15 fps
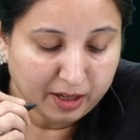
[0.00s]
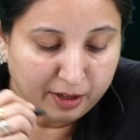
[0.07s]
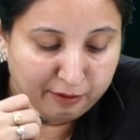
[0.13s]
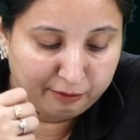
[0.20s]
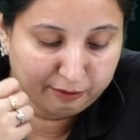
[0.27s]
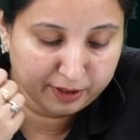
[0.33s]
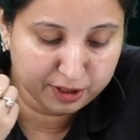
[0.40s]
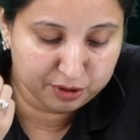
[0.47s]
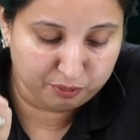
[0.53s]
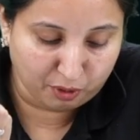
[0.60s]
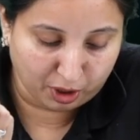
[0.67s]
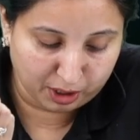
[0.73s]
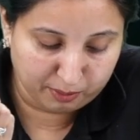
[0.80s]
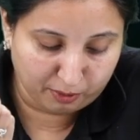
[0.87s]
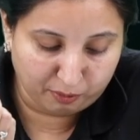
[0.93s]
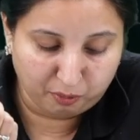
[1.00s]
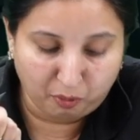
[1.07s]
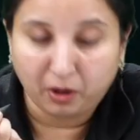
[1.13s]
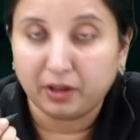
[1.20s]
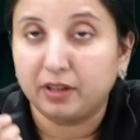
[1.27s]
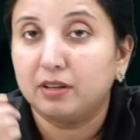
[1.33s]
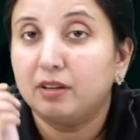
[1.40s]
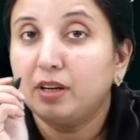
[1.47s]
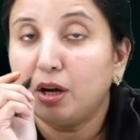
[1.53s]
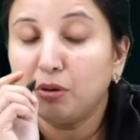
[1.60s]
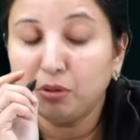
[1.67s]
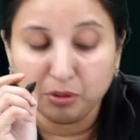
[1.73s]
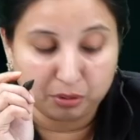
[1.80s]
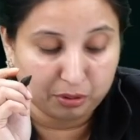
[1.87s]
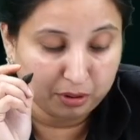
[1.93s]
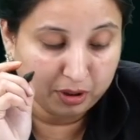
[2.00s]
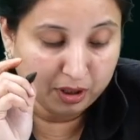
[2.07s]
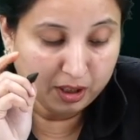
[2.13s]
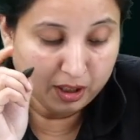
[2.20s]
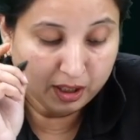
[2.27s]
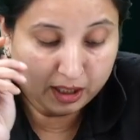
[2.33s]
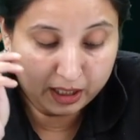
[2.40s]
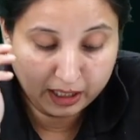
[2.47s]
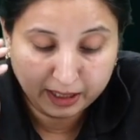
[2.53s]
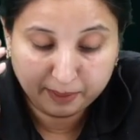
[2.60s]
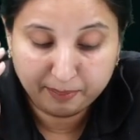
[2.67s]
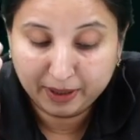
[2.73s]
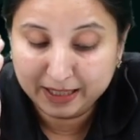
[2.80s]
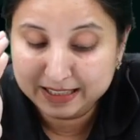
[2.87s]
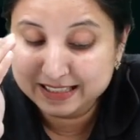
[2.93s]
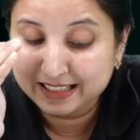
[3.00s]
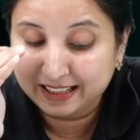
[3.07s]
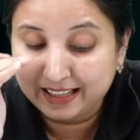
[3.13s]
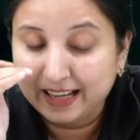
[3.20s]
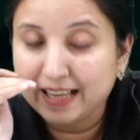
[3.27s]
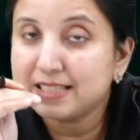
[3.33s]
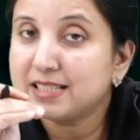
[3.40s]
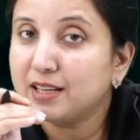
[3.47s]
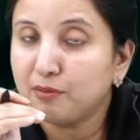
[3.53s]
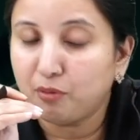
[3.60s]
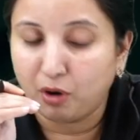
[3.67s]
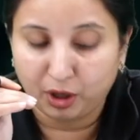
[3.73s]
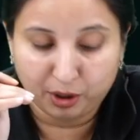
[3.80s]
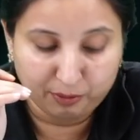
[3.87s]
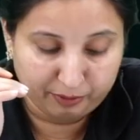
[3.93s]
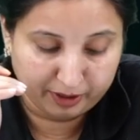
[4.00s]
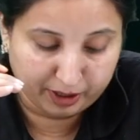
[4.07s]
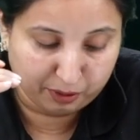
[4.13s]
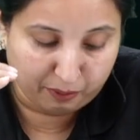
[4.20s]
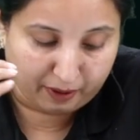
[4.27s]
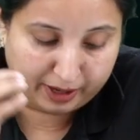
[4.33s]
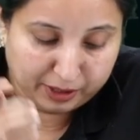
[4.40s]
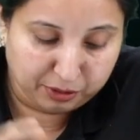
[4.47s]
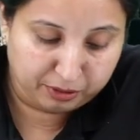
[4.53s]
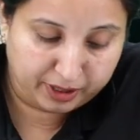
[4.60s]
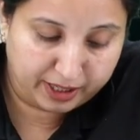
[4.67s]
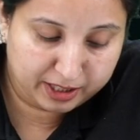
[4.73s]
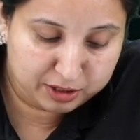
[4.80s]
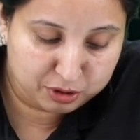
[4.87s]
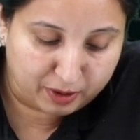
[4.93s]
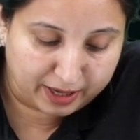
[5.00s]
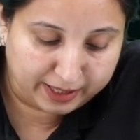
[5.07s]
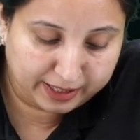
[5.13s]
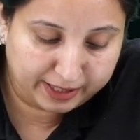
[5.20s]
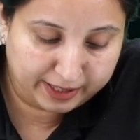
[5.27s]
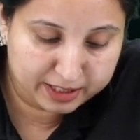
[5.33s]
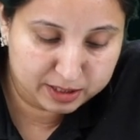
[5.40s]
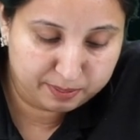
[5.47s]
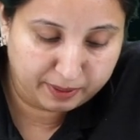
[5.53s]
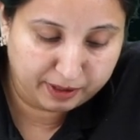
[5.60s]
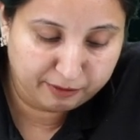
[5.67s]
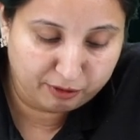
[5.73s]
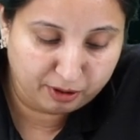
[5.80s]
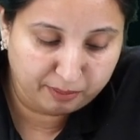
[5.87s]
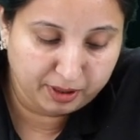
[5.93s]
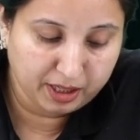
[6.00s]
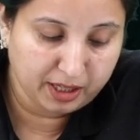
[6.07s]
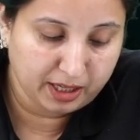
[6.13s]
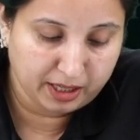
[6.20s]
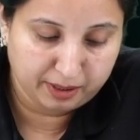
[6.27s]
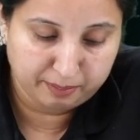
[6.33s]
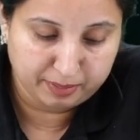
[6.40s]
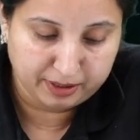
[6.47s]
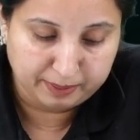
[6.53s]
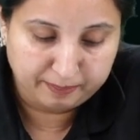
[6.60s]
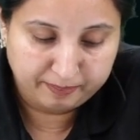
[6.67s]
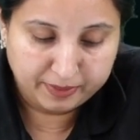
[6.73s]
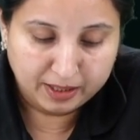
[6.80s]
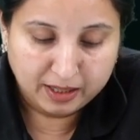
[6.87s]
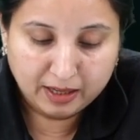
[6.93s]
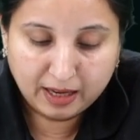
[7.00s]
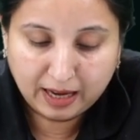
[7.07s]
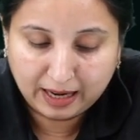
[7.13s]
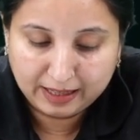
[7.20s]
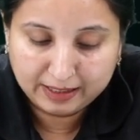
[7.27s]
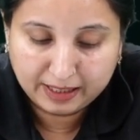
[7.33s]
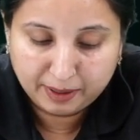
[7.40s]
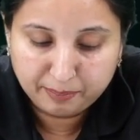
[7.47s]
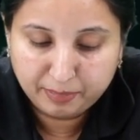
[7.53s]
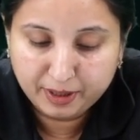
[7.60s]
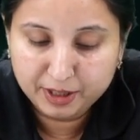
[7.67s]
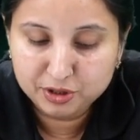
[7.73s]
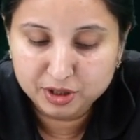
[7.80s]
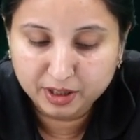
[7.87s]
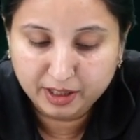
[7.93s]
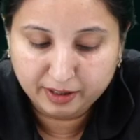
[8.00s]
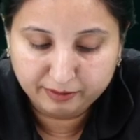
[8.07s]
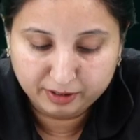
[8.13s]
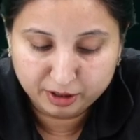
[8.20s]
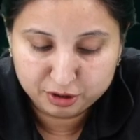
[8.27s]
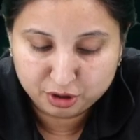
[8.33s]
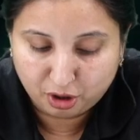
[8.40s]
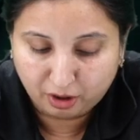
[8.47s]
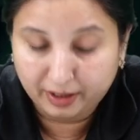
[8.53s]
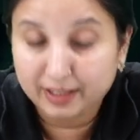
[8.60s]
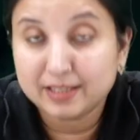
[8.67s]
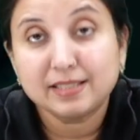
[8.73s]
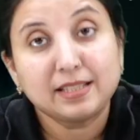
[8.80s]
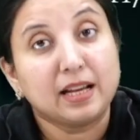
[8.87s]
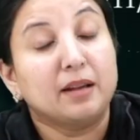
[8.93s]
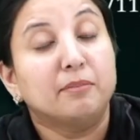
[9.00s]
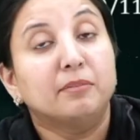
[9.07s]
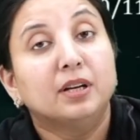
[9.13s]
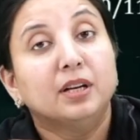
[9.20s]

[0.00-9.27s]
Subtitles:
Which volume of water? Now look, it means the lesser volume we require to take, so I can expect from A and B. And temperature give the shortest time.